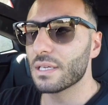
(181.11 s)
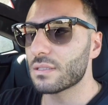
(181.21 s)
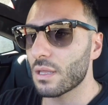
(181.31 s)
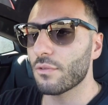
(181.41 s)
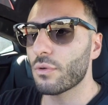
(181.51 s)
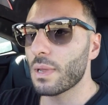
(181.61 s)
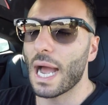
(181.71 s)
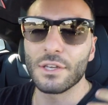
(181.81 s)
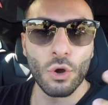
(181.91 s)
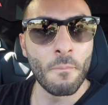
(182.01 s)
thing for me,
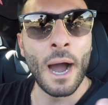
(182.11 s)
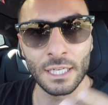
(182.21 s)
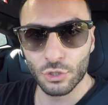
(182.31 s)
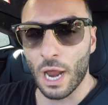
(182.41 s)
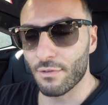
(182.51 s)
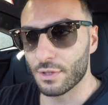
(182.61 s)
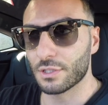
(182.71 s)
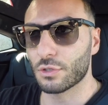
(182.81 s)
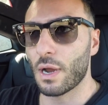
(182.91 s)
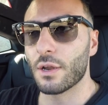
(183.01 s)
I don't mind driving
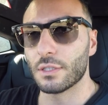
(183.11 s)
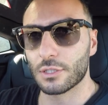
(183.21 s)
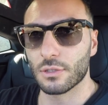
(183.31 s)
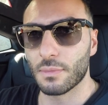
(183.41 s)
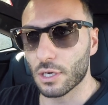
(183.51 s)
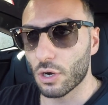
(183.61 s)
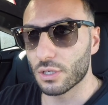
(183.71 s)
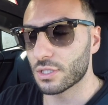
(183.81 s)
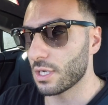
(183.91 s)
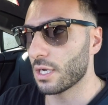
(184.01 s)
this around until my car
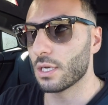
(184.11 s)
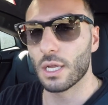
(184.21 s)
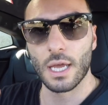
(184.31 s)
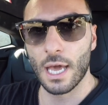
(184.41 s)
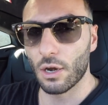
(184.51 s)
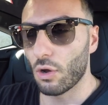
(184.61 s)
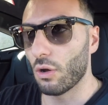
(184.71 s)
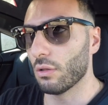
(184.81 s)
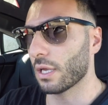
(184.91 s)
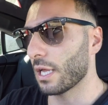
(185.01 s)
is done at
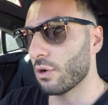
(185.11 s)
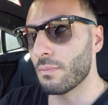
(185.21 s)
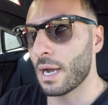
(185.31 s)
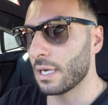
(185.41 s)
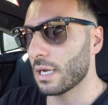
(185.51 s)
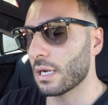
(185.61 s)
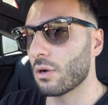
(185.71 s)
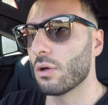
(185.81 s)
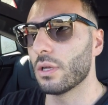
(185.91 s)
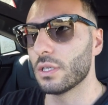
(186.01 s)
all. Like, I don't mind it at
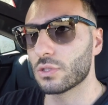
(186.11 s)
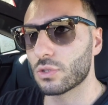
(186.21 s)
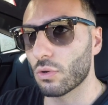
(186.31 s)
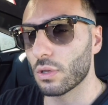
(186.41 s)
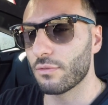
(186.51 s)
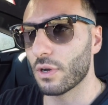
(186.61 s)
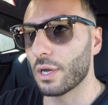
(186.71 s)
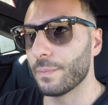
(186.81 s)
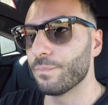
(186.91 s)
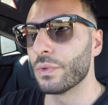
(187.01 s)
all. It's totally
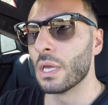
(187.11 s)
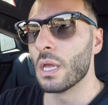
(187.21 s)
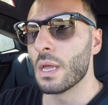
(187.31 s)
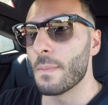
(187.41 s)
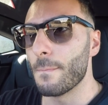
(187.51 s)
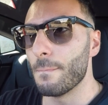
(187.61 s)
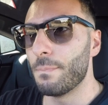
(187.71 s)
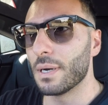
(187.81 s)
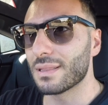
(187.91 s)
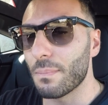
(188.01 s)
fine.
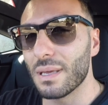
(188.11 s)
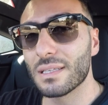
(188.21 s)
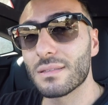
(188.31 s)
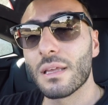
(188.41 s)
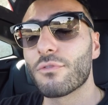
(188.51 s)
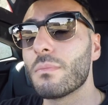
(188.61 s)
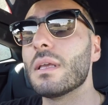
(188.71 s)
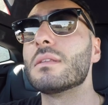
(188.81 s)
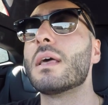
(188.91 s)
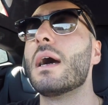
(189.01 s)
But the biggest thing for me
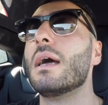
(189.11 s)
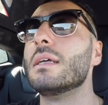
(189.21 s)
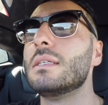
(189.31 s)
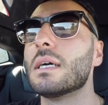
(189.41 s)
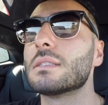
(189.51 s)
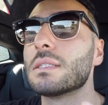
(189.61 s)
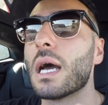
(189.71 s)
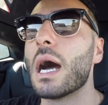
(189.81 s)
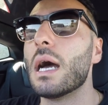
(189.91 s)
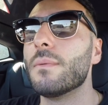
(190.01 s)
is that it does
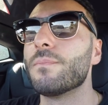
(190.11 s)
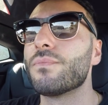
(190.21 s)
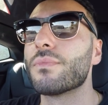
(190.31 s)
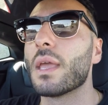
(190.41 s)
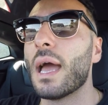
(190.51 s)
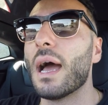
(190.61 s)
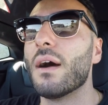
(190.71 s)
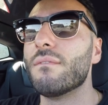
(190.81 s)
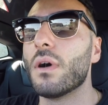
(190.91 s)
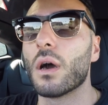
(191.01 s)
not
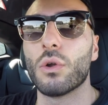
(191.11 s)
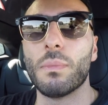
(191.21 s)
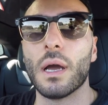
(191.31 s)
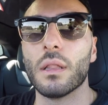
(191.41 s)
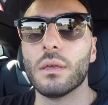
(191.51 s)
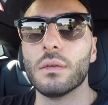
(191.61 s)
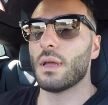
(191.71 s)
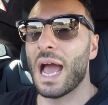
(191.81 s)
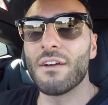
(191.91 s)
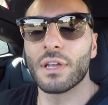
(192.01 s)
have autopilot.
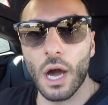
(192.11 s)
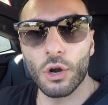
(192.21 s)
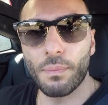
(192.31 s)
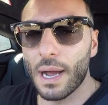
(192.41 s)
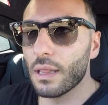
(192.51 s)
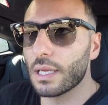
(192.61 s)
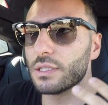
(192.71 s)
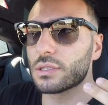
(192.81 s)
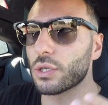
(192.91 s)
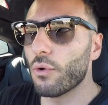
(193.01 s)
Having autopilot
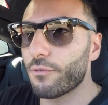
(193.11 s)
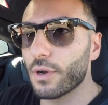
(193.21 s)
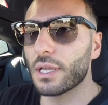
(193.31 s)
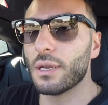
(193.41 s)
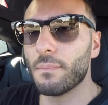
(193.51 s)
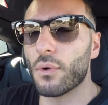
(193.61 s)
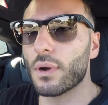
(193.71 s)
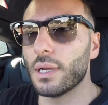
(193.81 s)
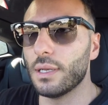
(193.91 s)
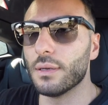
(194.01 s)
is so freaking important.